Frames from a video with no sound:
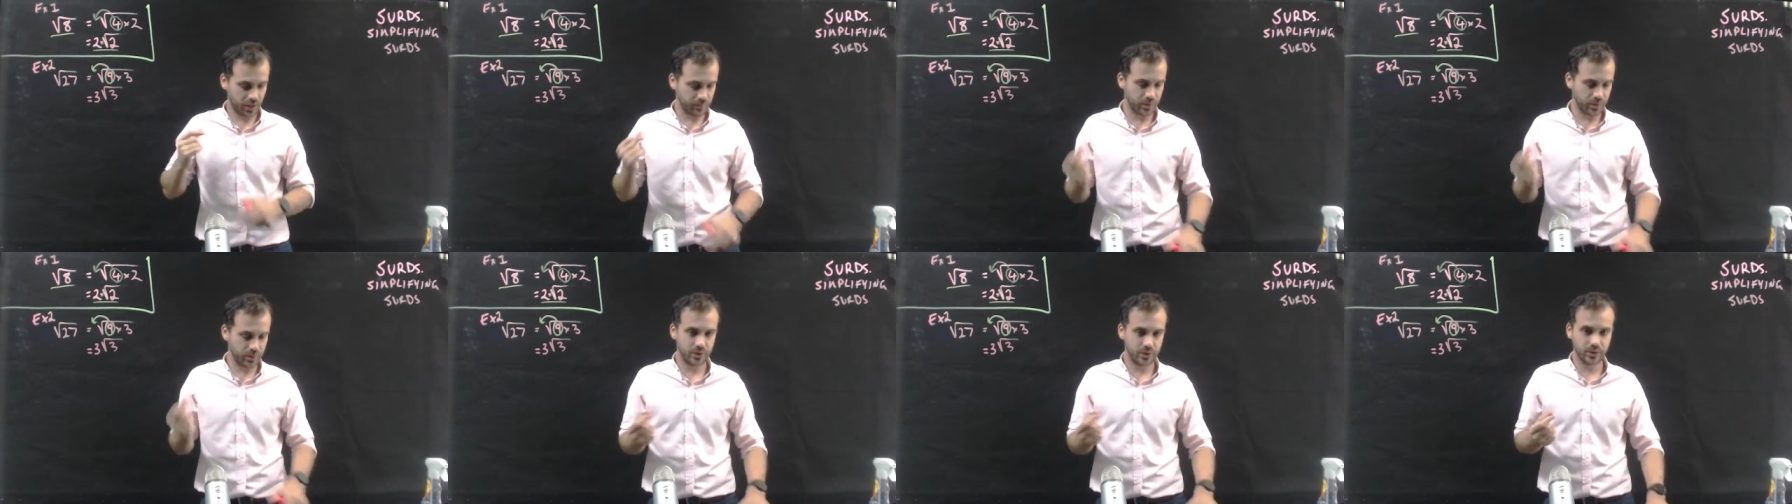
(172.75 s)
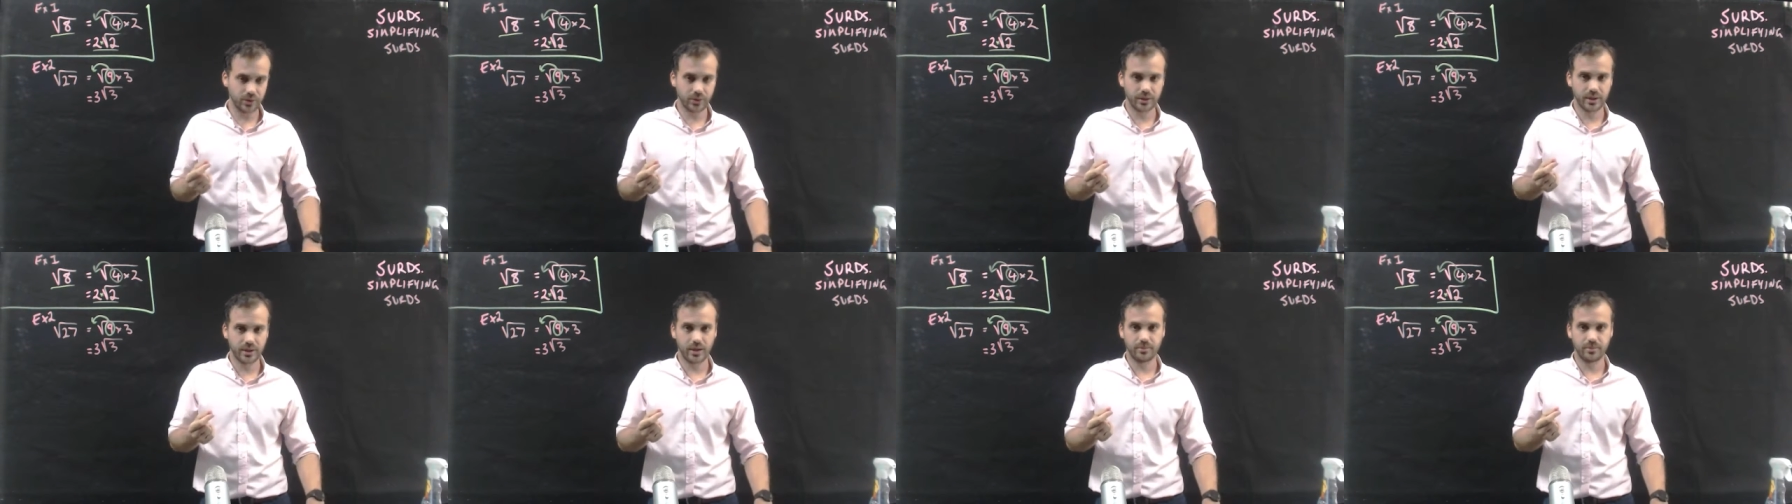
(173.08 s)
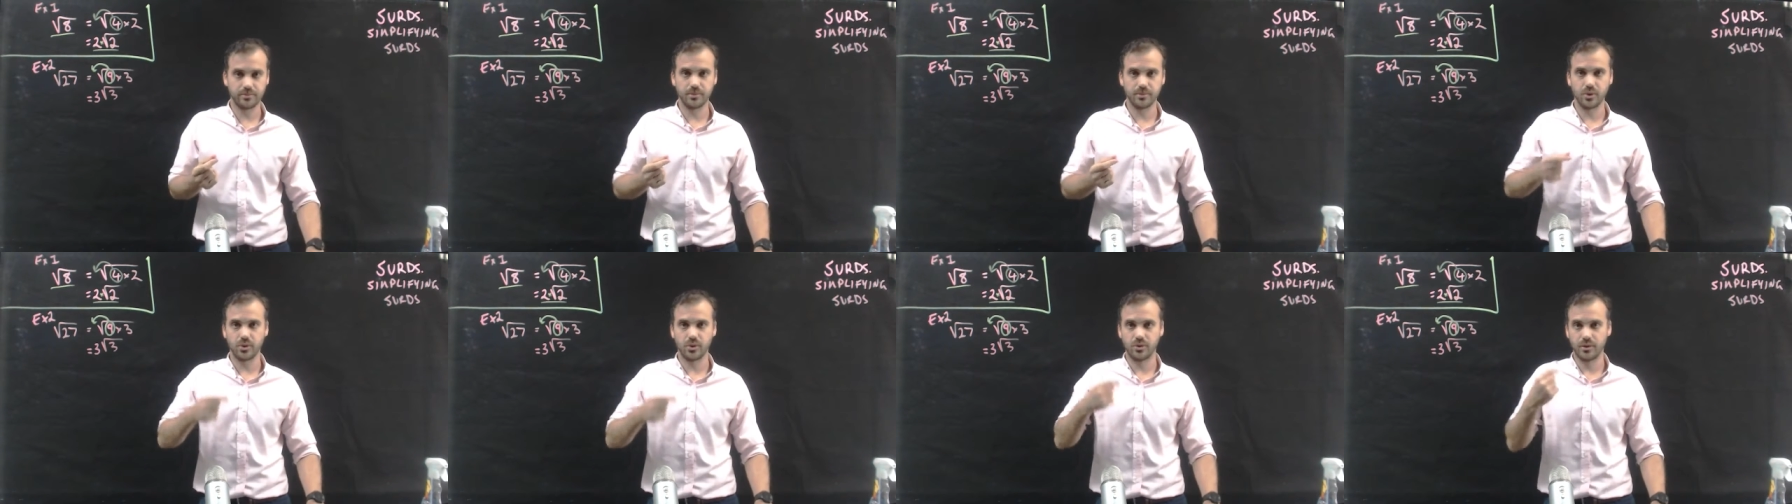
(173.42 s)
I'm going to do a
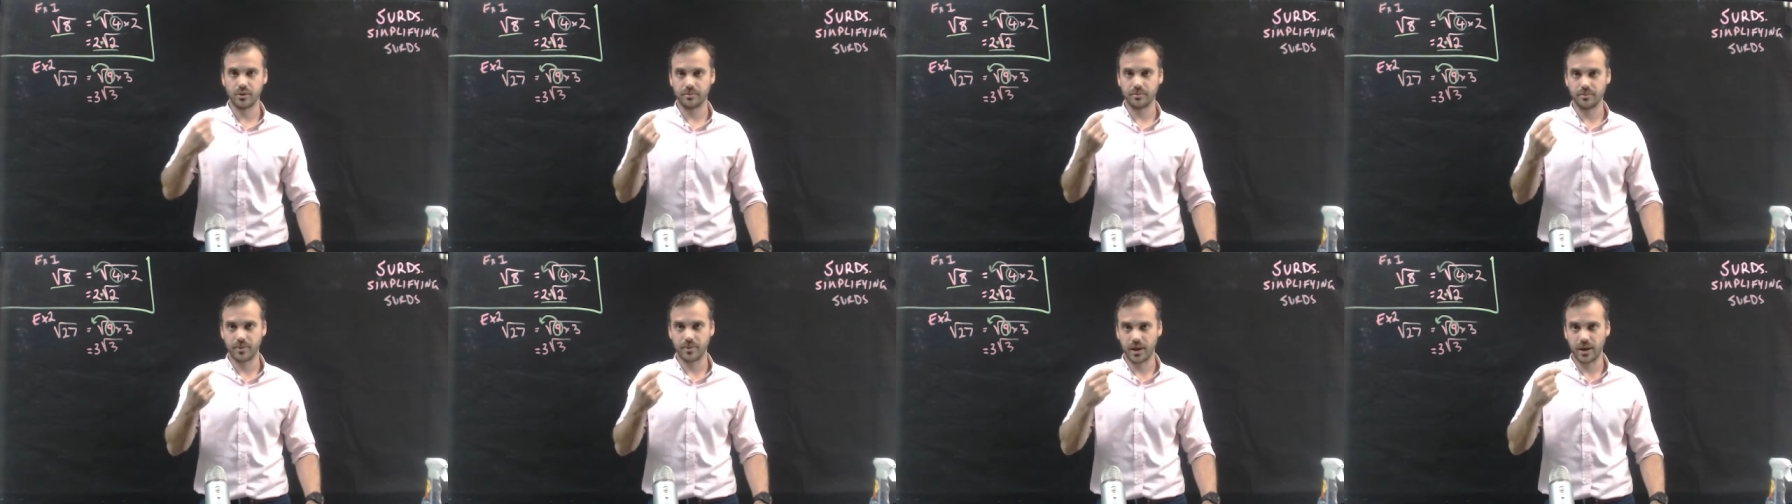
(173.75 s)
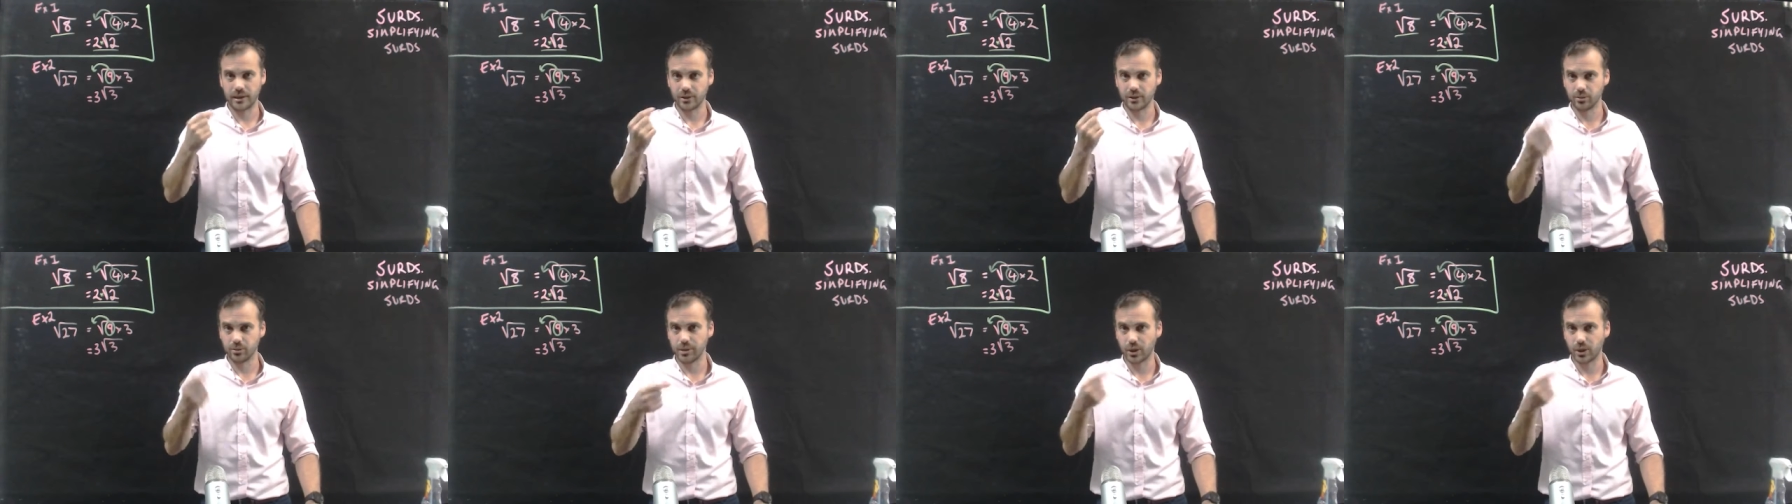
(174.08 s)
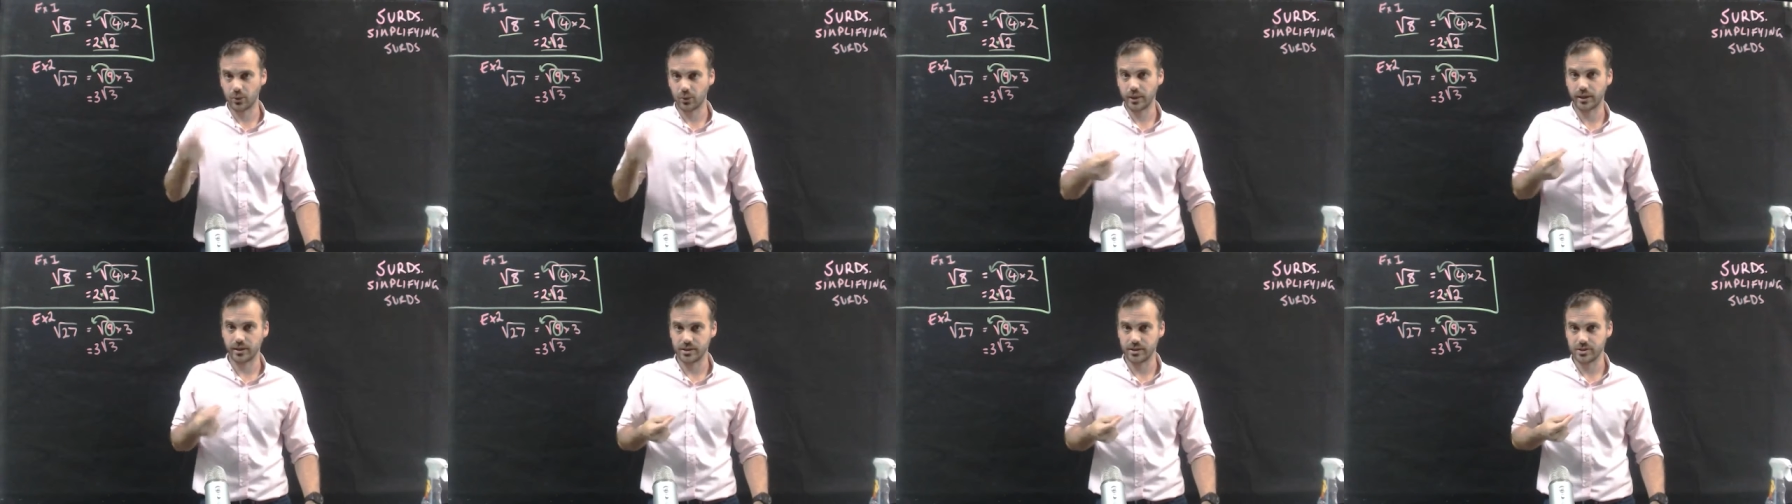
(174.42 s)
couple more a little bit
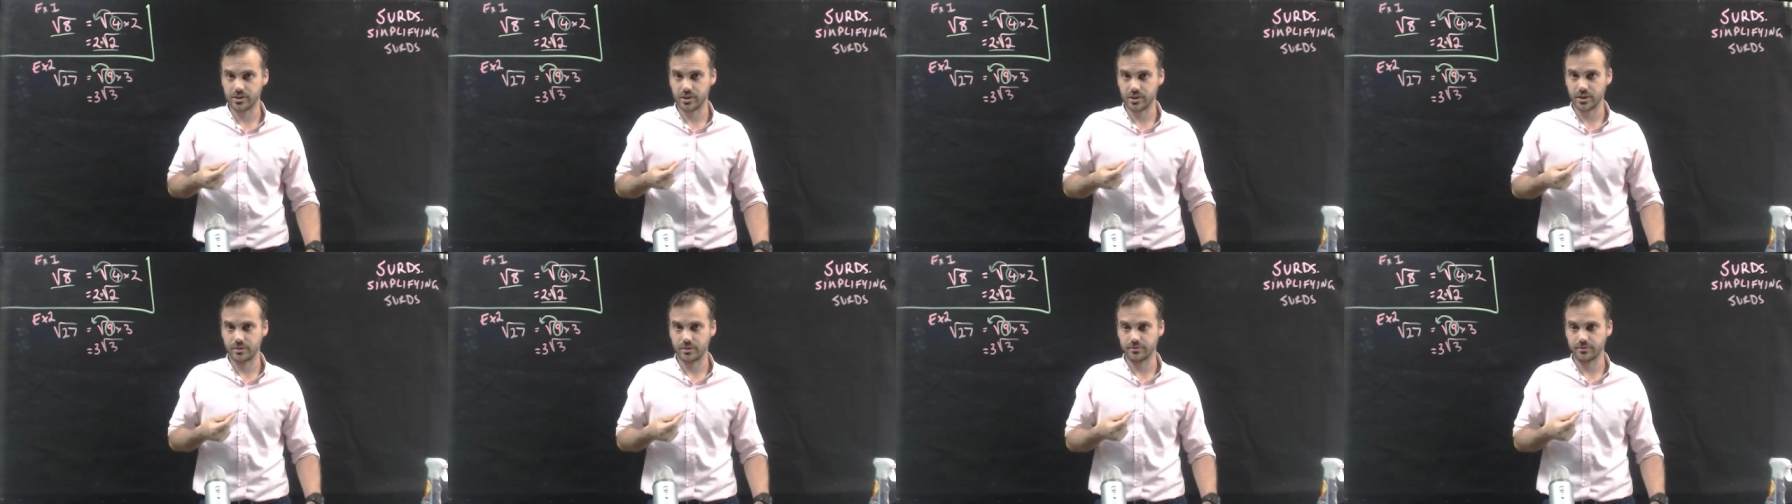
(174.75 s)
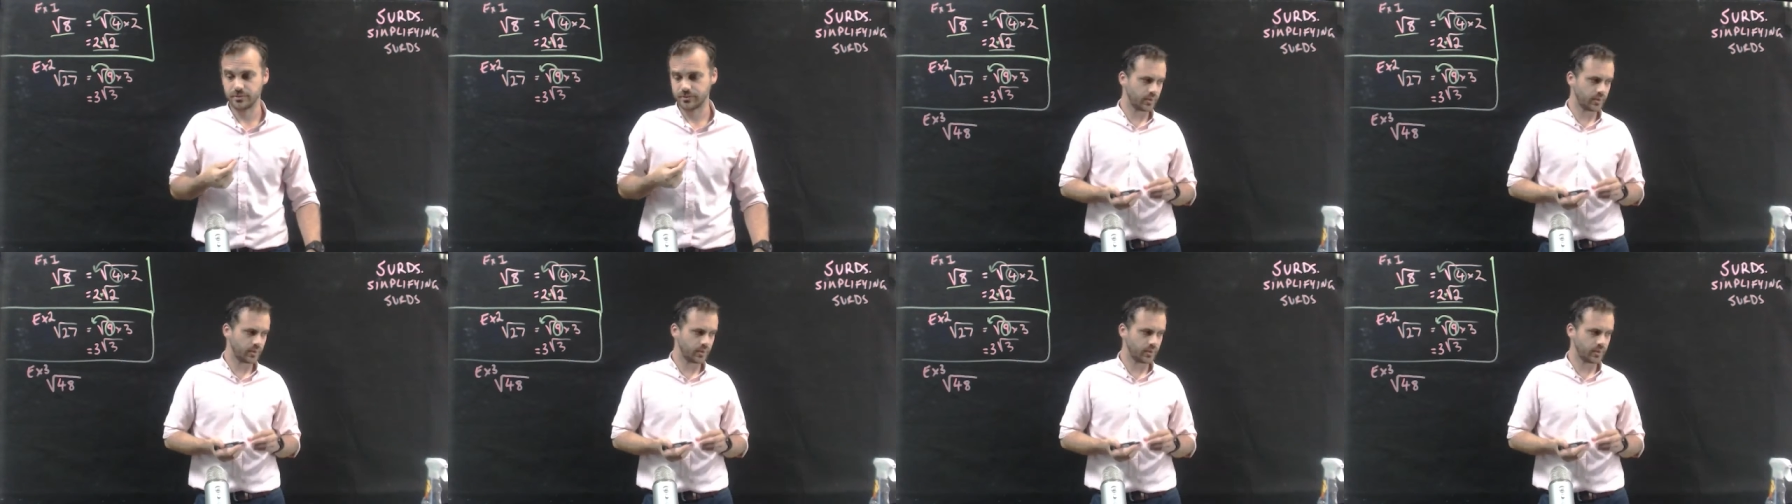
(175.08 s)
quicker this time.